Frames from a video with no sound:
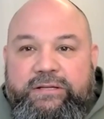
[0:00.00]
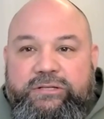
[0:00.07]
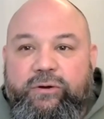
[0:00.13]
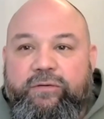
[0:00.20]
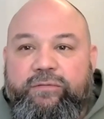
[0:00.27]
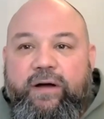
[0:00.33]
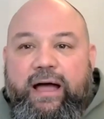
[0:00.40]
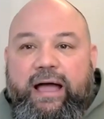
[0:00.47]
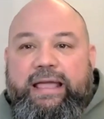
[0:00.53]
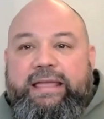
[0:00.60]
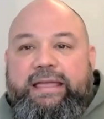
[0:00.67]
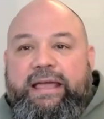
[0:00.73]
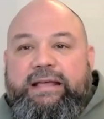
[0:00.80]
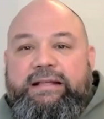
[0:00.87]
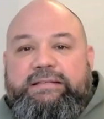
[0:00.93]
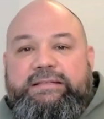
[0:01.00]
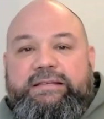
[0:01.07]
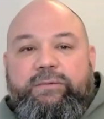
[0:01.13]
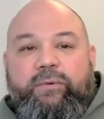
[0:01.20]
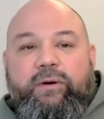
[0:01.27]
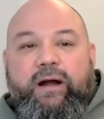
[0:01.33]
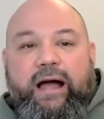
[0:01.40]
So if I can't
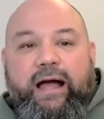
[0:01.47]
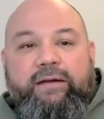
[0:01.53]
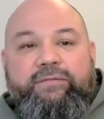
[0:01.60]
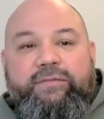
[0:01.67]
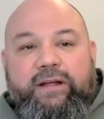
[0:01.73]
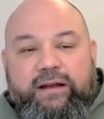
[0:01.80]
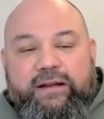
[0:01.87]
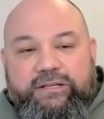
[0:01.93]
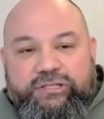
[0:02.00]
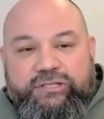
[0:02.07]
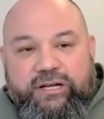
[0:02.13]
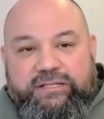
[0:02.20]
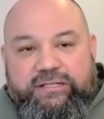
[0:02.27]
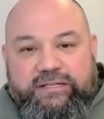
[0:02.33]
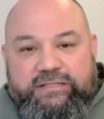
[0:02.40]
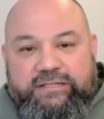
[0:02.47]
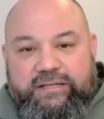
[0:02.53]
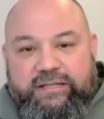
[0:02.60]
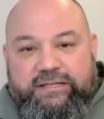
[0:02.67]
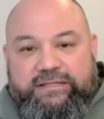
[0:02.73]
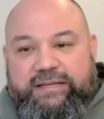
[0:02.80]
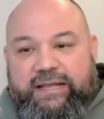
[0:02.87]
see where I've done injustice
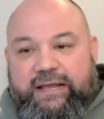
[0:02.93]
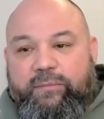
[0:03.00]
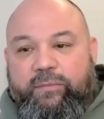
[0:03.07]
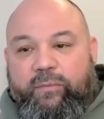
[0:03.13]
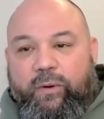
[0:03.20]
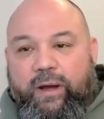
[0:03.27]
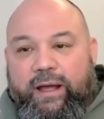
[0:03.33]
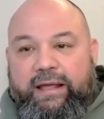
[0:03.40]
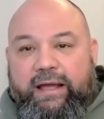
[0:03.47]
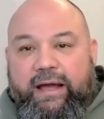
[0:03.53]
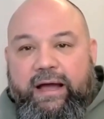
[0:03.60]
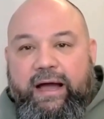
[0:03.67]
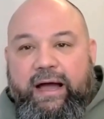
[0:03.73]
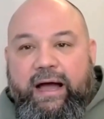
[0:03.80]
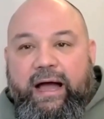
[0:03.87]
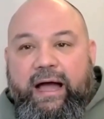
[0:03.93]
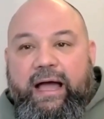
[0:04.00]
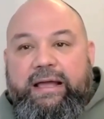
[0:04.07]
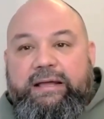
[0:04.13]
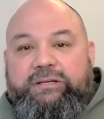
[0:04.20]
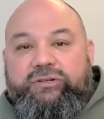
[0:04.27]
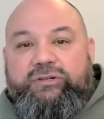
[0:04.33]
in the same way,
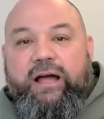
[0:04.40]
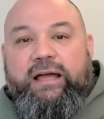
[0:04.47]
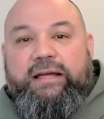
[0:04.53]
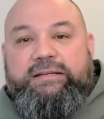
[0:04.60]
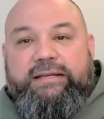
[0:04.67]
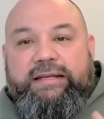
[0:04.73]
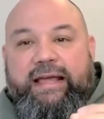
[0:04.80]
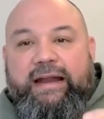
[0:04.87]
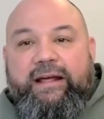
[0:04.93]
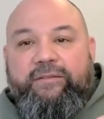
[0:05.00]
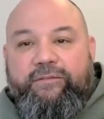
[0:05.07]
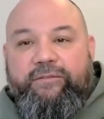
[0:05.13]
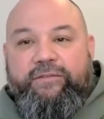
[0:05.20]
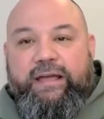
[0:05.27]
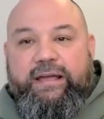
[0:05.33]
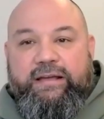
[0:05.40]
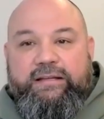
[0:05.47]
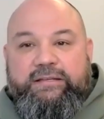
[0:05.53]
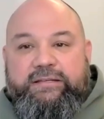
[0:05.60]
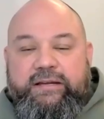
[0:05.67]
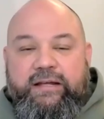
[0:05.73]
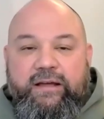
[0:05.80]
I try to get it
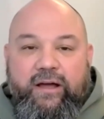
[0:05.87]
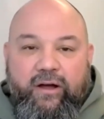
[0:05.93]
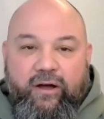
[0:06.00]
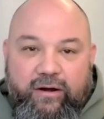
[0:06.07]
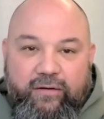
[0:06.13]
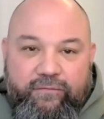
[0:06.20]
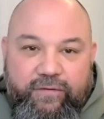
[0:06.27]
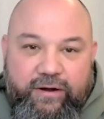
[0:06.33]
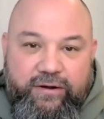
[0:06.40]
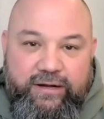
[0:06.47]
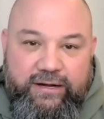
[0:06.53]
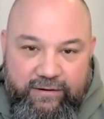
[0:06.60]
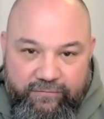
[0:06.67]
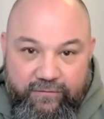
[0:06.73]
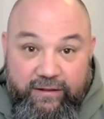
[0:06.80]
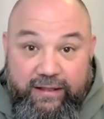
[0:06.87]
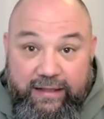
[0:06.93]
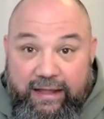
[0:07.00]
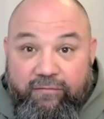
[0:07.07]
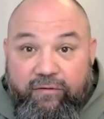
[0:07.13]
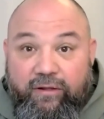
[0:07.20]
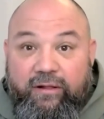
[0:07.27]
fixed on a very different
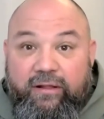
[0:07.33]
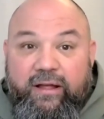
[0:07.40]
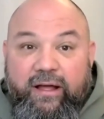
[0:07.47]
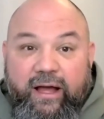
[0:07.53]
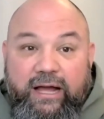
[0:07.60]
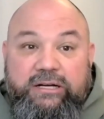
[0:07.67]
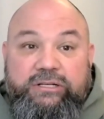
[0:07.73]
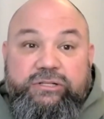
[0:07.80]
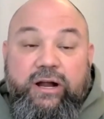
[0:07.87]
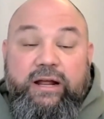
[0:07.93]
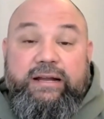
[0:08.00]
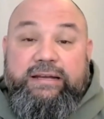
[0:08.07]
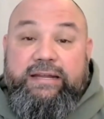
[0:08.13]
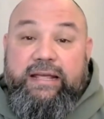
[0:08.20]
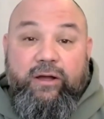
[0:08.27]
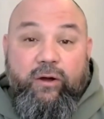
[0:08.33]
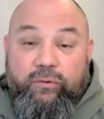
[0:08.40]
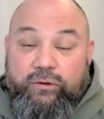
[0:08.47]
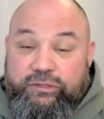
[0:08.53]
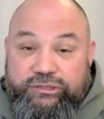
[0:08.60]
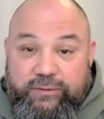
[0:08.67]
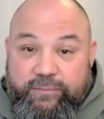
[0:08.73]
level. I try to take
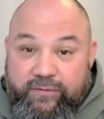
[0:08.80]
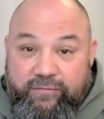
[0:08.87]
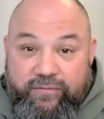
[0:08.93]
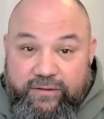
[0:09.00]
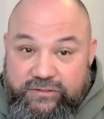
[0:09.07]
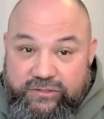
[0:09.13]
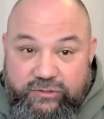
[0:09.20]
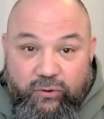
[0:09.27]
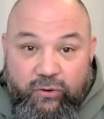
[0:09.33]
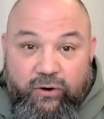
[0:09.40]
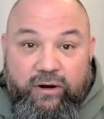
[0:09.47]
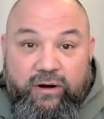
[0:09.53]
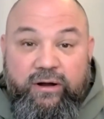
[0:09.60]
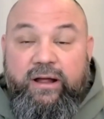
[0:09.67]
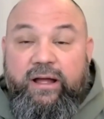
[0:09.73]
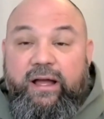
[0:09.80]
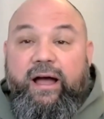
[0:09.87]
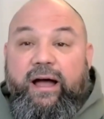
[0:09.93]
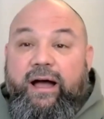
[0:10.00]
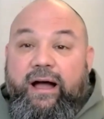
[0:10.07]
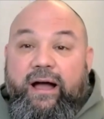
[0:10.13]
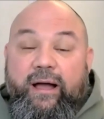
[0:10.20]
ownership of the store.
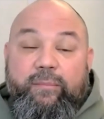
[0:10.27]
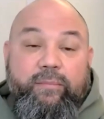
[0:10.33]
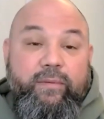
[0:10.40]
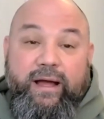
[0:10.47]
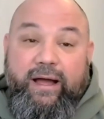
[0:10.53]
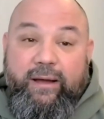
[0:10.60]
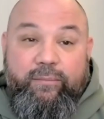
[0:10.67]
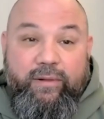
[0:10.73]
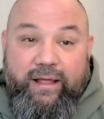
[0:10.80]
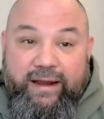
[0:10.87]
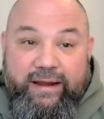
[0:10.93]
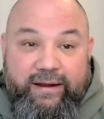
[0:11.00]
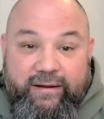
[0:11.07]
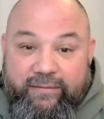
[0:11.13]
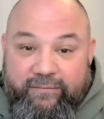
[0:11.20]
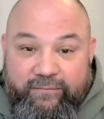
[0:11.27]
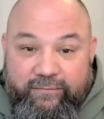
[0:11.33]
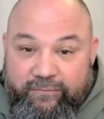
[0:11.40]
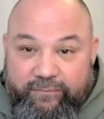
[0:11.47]
I'm I'm like